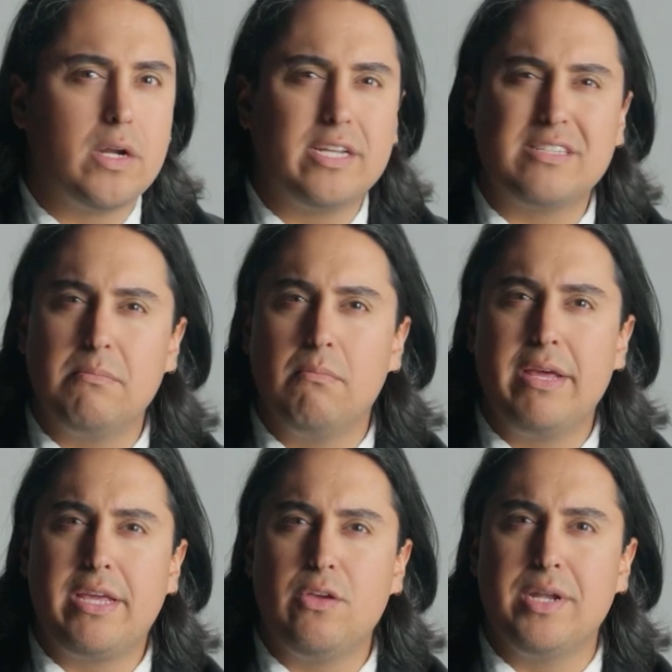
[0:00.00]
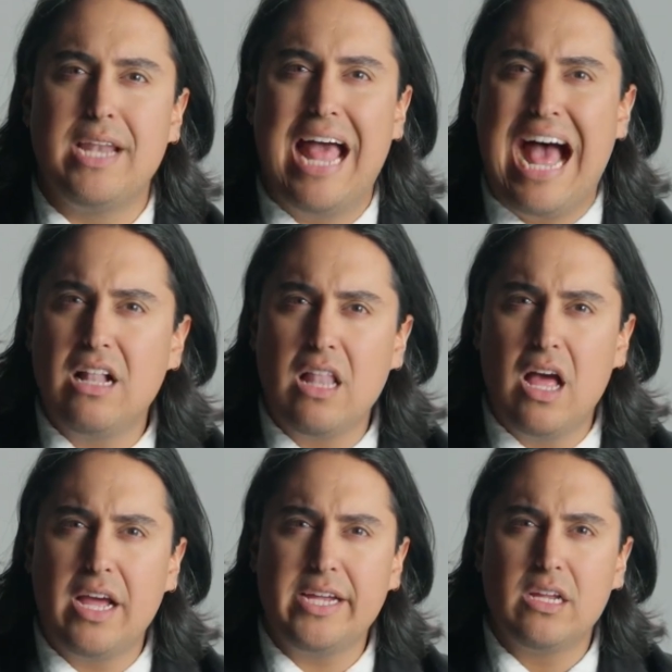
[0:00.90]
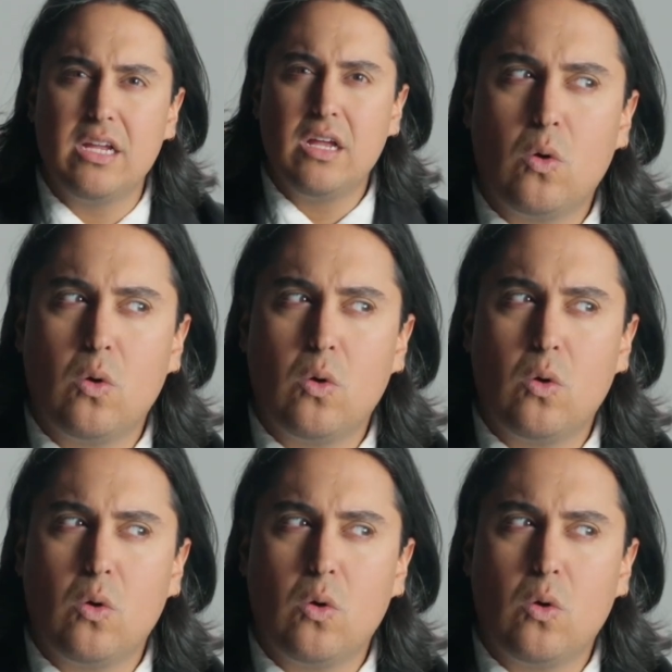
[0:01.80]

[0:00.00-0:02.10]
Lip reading: does it make you an ally?